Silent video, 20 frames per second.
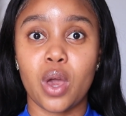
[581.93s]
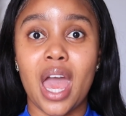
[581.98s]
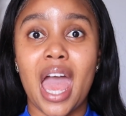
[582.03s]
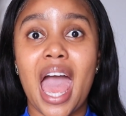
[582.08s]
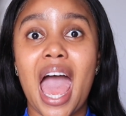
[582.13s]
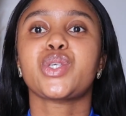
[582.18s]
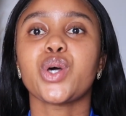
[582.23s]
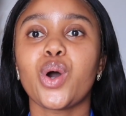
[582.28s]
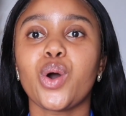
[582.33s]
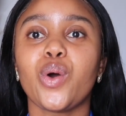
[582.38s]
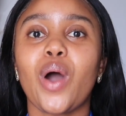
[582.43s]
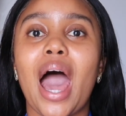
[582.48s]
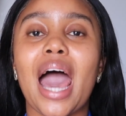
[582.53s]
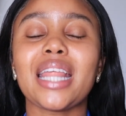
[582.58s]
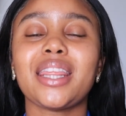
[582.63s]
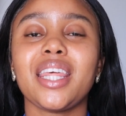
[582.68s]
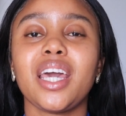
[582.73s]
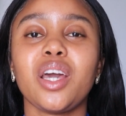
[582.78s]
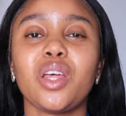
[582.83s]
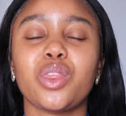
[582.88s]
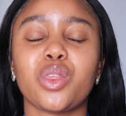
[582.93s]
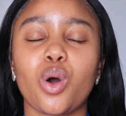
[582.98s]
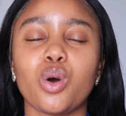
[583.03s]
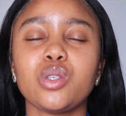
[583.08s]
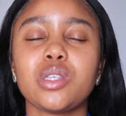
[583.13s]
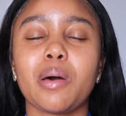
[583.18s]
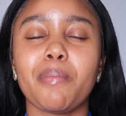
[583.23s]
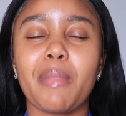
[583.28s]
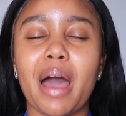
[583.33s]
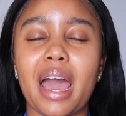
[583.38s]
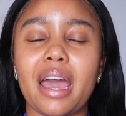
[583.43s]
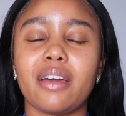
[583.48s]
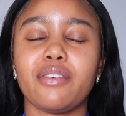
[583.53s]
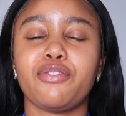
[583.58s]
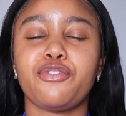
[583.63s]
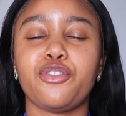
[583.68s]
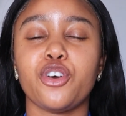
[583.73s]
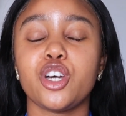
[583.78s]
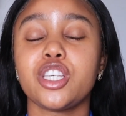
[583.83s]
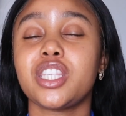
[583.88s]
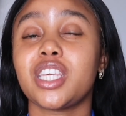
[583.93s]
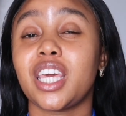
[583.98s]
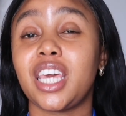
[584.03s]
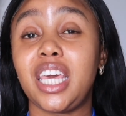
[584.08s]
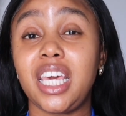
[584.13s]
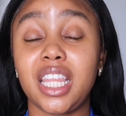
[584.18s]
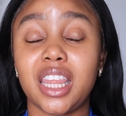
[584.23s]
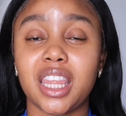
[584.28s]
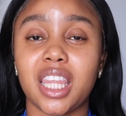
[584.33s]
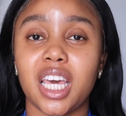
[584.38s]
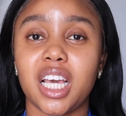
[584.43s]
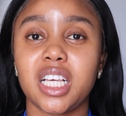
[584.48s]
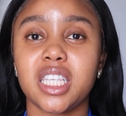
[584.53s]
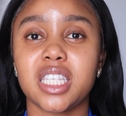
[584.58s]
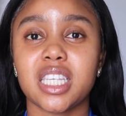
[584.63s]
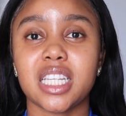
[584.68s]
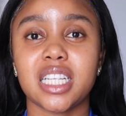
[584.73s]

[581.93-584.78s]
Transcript: So I think those are my first key things.